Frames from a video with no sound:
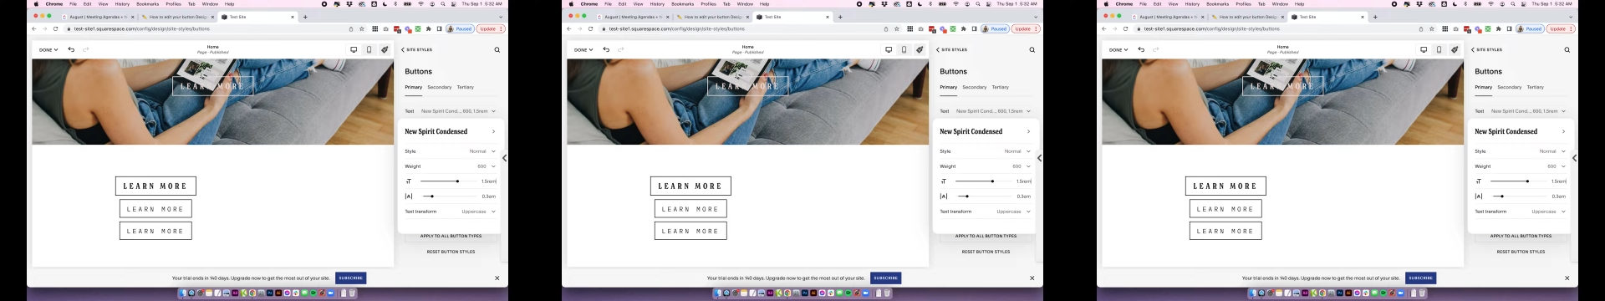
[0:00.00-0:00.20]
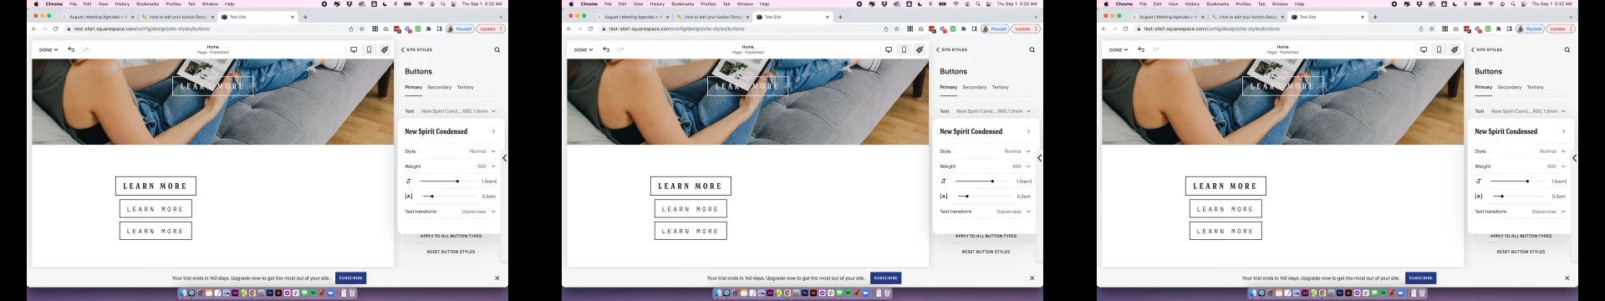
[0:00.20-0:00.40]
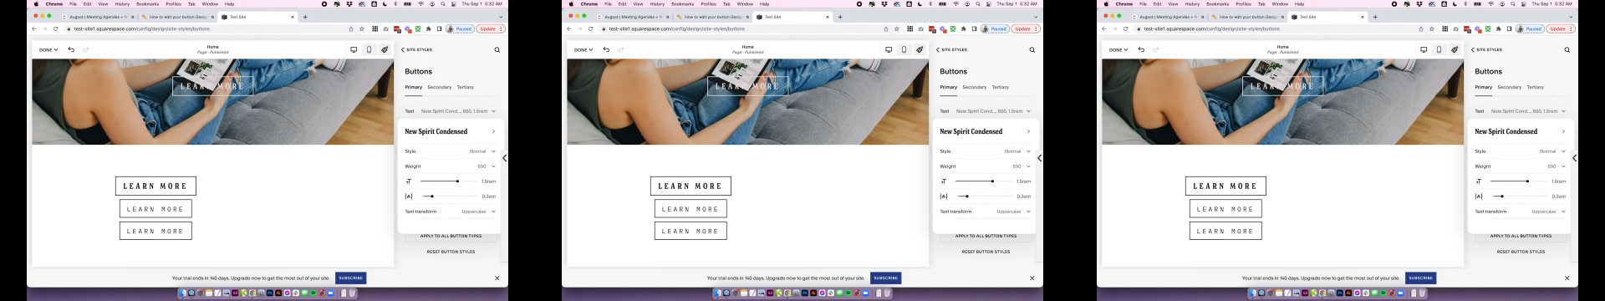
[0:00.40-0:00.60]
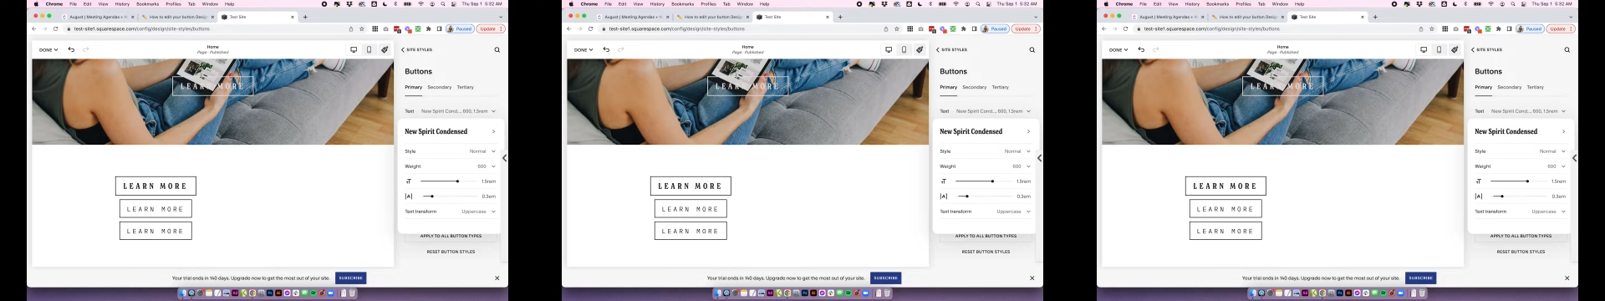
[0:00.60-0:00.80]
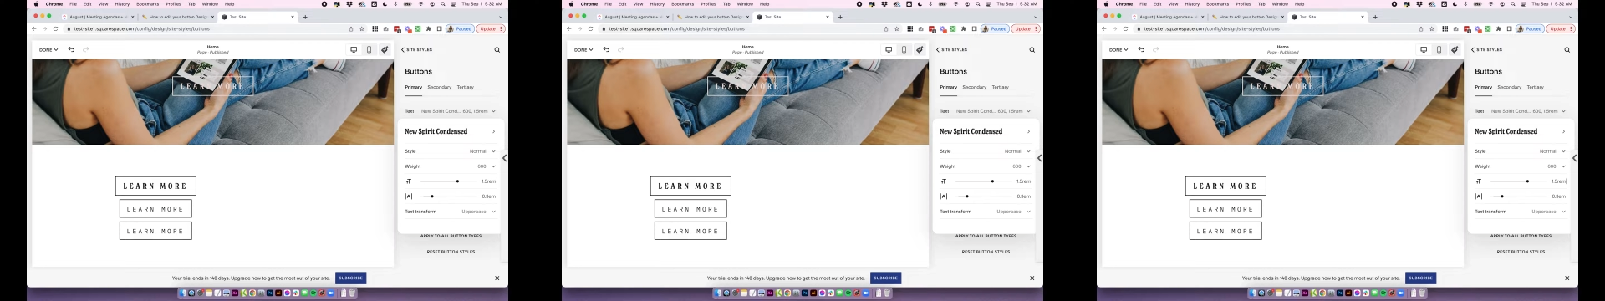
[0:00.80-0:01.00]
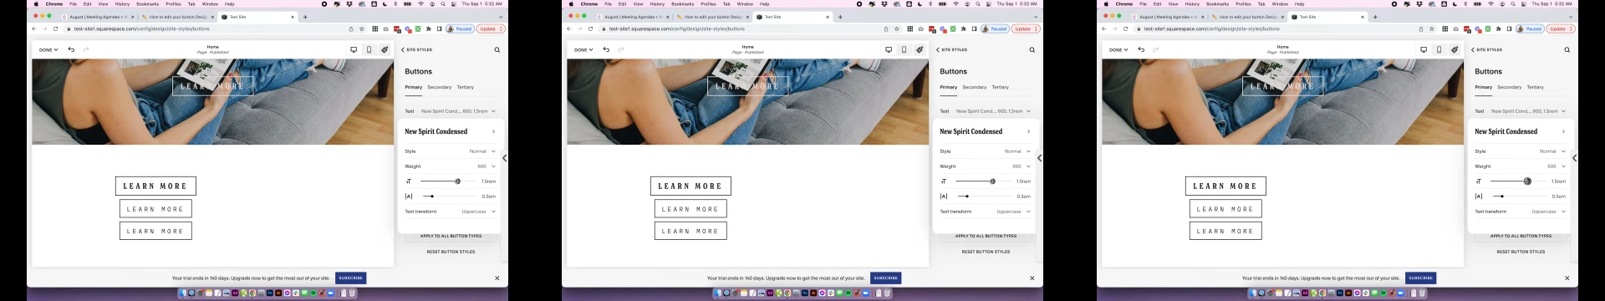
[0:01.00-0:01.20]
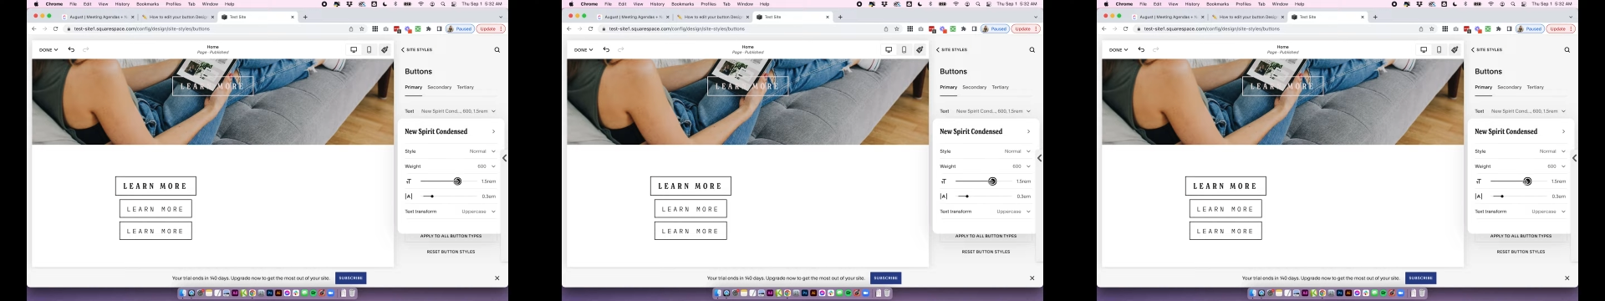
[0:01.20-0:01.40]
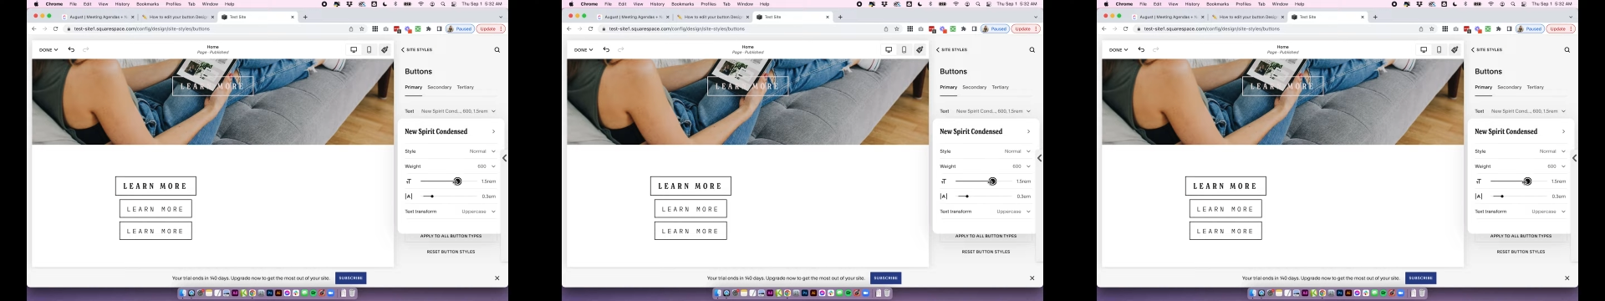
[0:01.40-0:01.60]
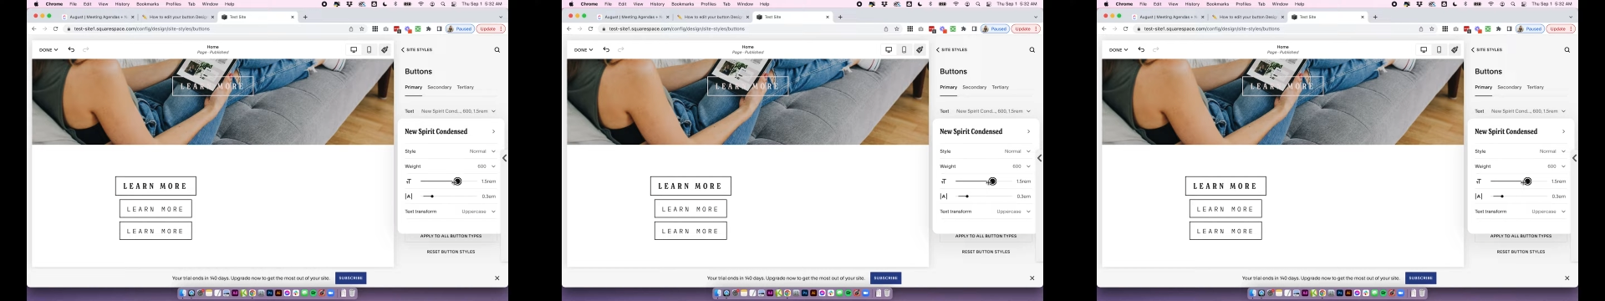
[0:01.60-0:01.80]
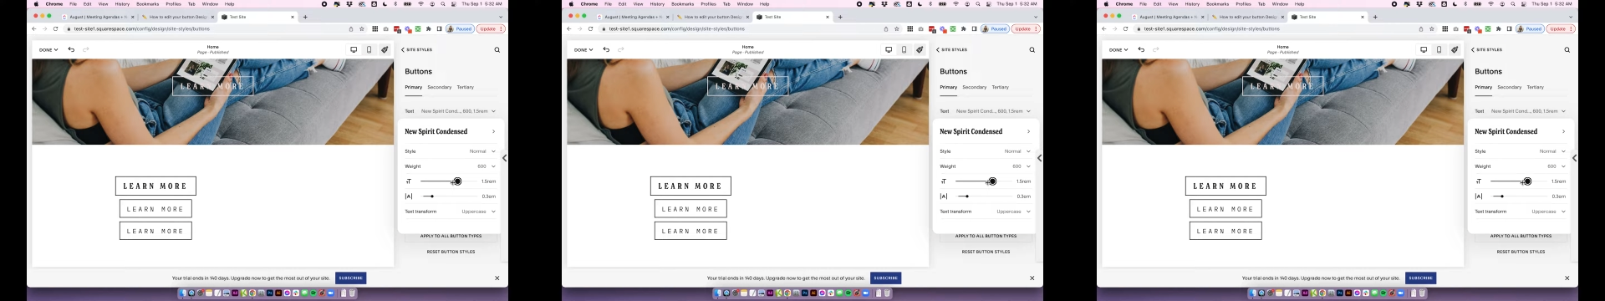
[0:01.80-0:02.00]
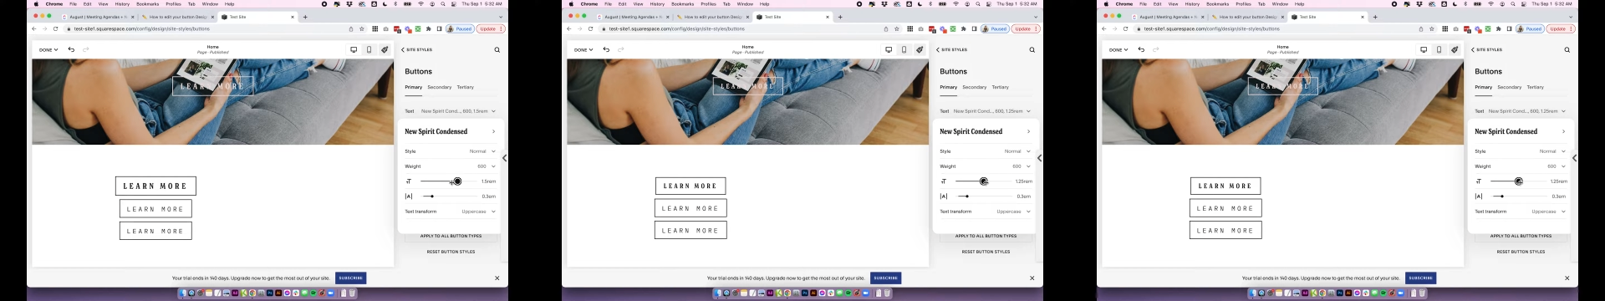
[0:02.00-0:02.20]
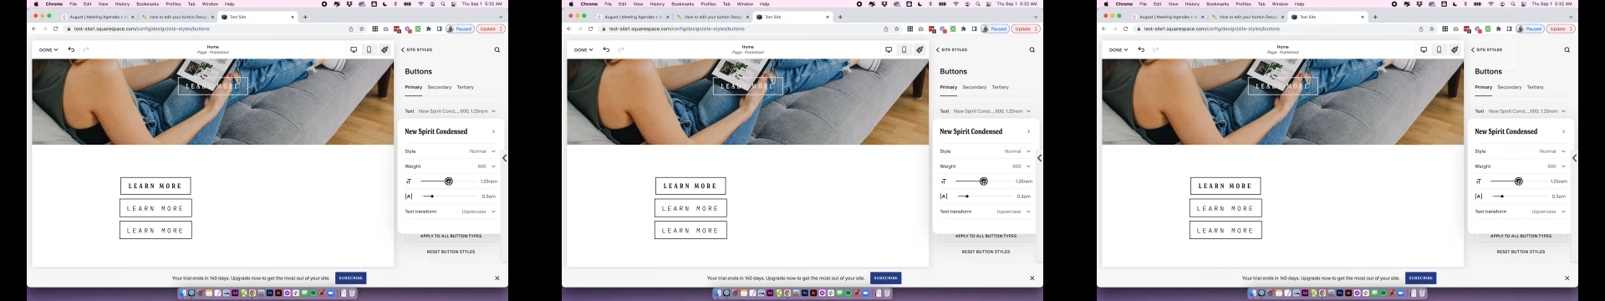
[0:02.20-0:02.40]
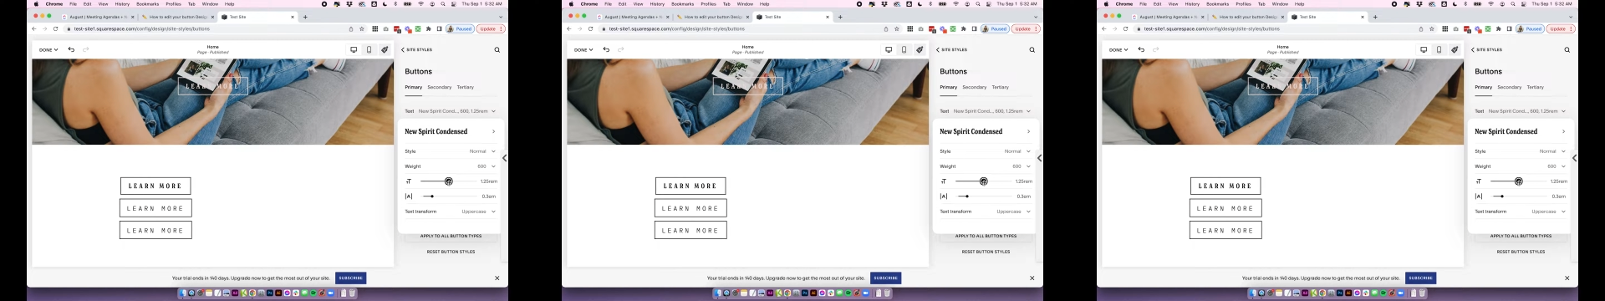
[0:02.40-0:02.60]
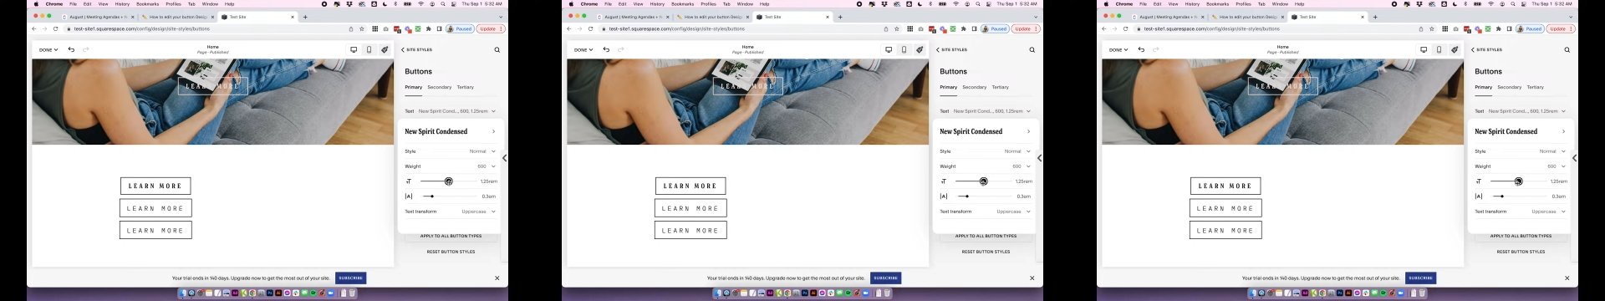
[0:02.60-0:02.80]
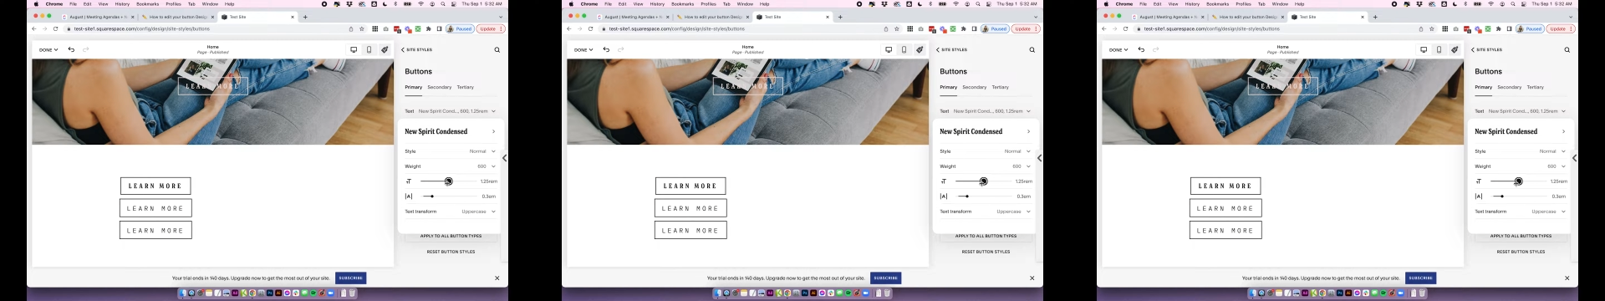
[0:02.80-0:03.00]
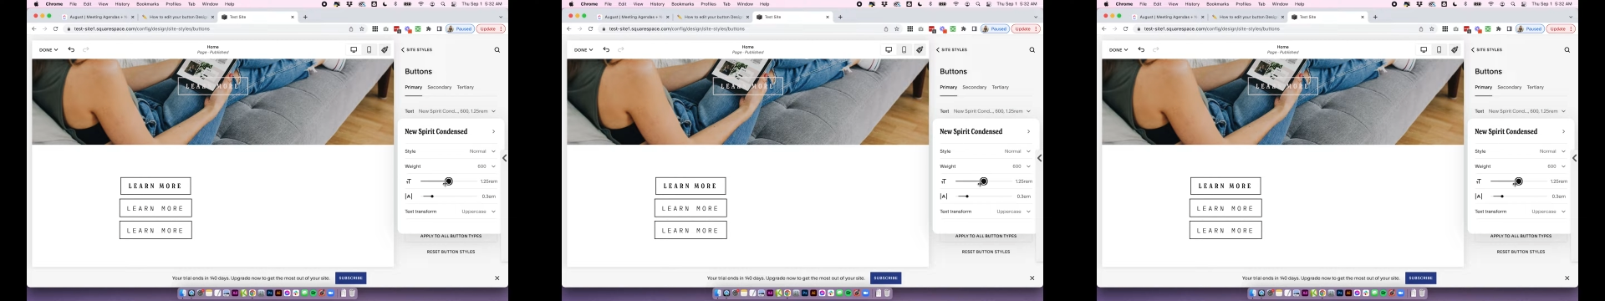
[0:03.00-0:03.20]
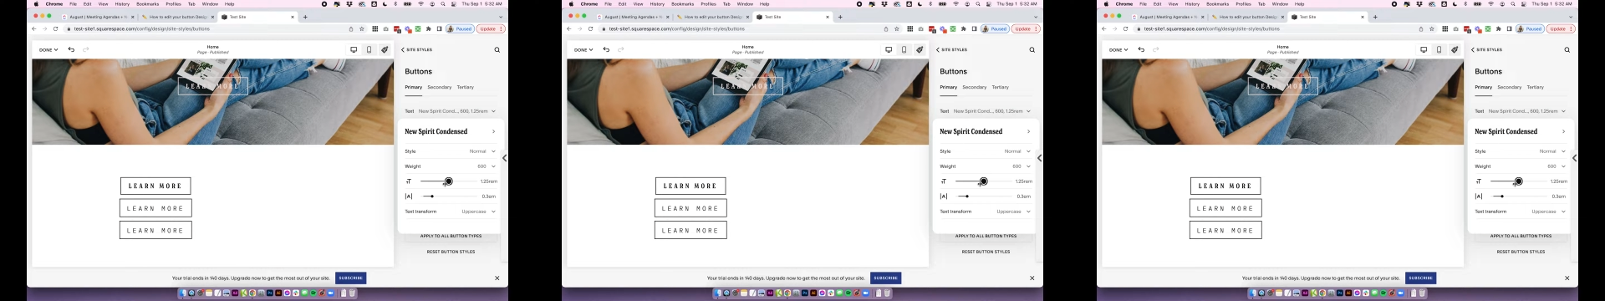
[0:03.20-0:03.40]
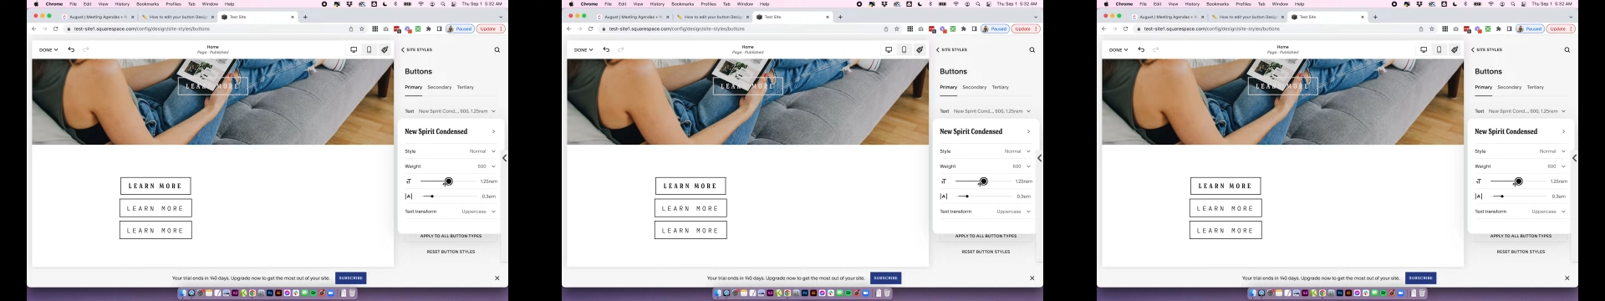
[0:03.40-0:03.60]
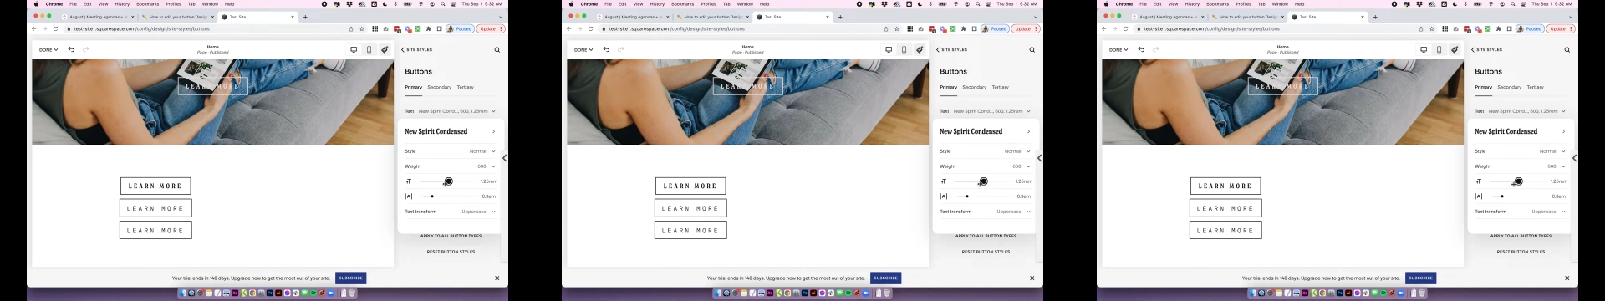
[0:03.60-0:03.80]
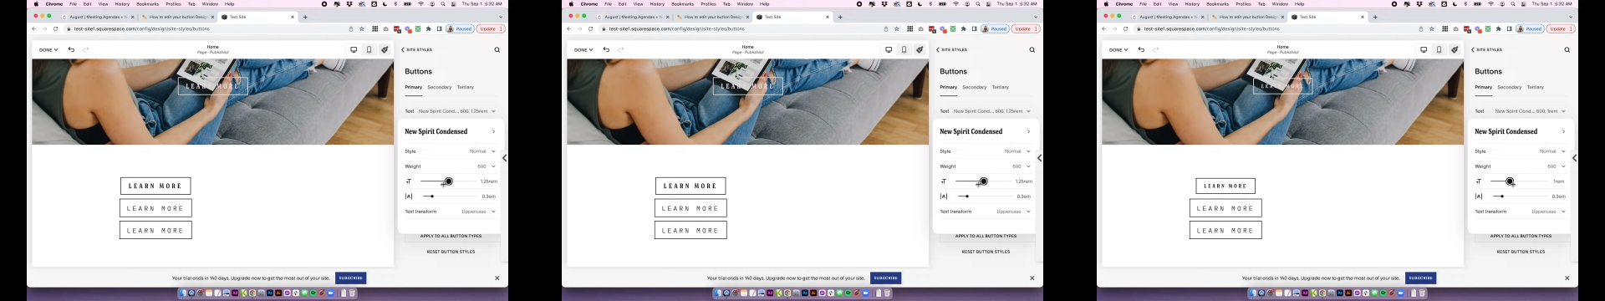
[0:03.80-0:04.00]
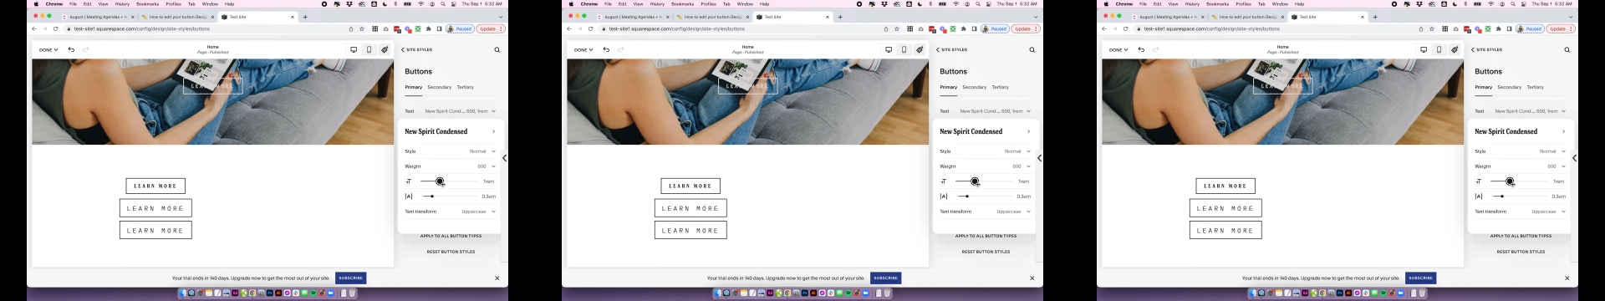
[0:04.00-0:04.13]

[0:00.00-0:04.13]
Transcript: No face is visible, so there are no lips to read.